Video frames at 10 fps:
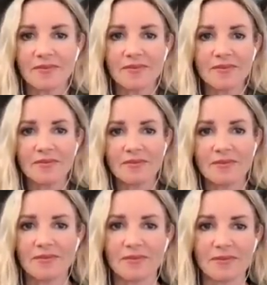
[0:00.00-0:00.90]

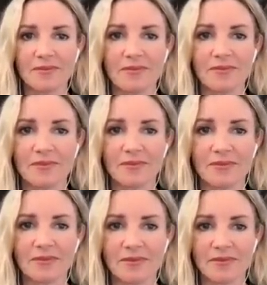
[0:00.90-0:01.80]

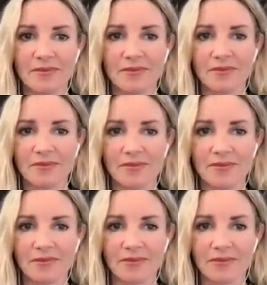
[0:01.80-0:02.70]

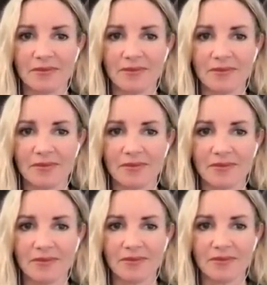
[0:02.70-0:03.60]

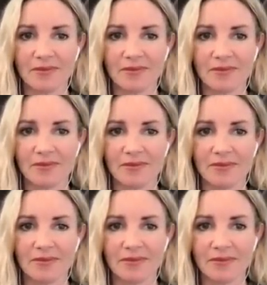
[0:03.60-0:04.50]

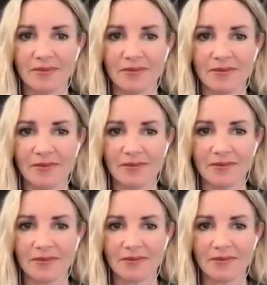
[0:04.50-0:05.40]

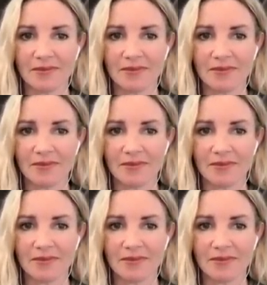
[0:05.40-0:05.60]
The person shown says nothing.